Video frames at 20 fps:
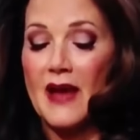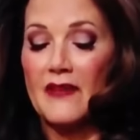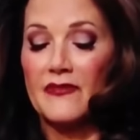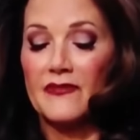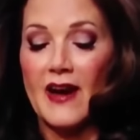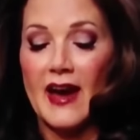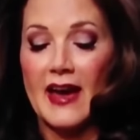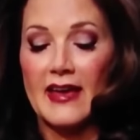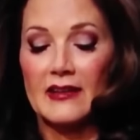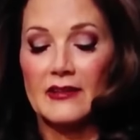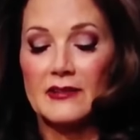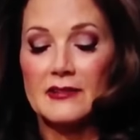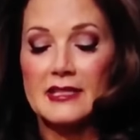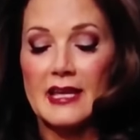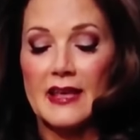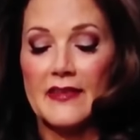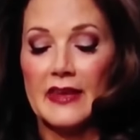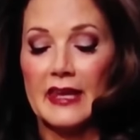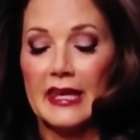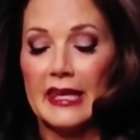while she
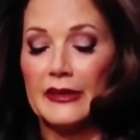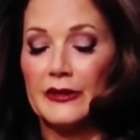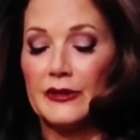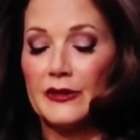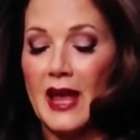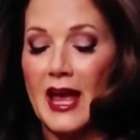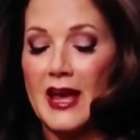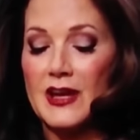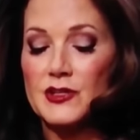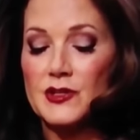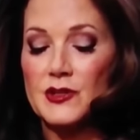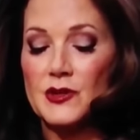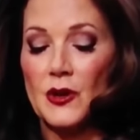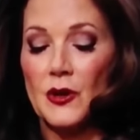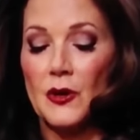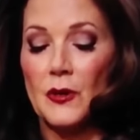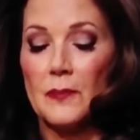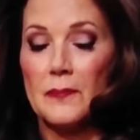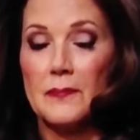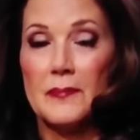stayed true to her
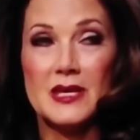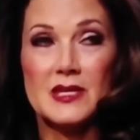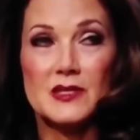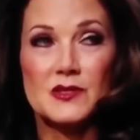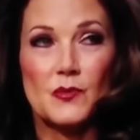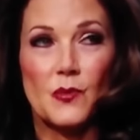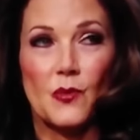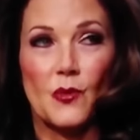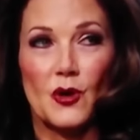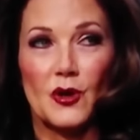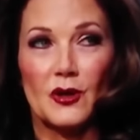main purpose.